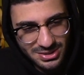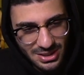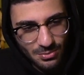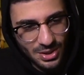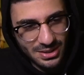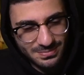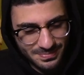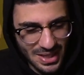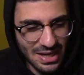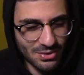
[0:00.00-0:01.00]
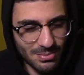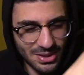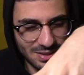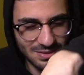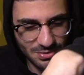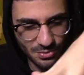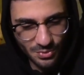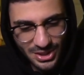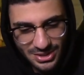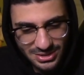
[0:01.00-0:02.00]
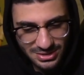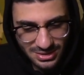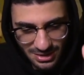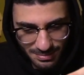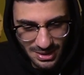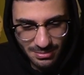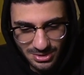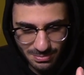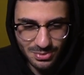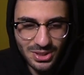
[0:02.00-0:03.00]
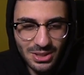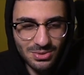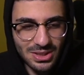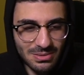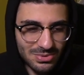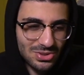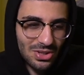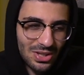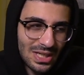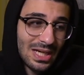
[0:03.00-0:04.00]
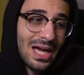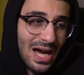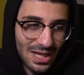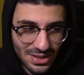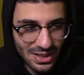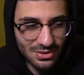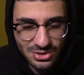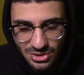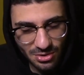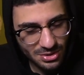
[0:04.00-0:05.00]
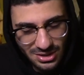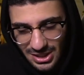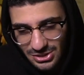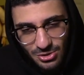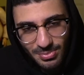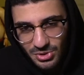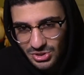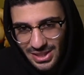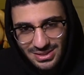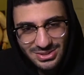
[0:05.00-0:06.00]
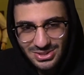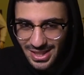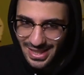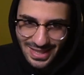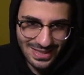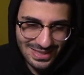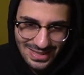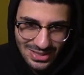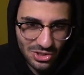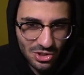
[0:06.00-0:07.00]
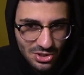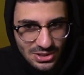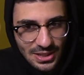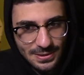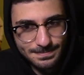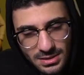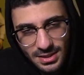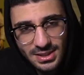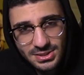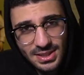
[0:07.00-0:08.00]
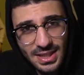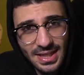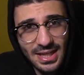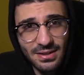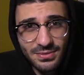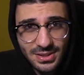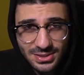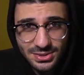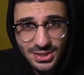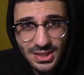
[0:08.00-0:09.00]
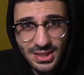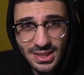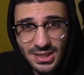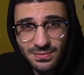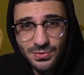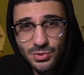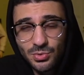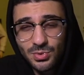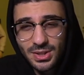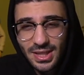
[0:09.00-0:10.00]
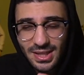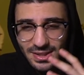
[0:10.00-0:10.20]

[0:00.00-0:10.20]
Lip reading: they want everybody in different regions to be able to play with them. So I think I'll just go with the lesser percent and call it a day. The next thing I have is seeing if you get a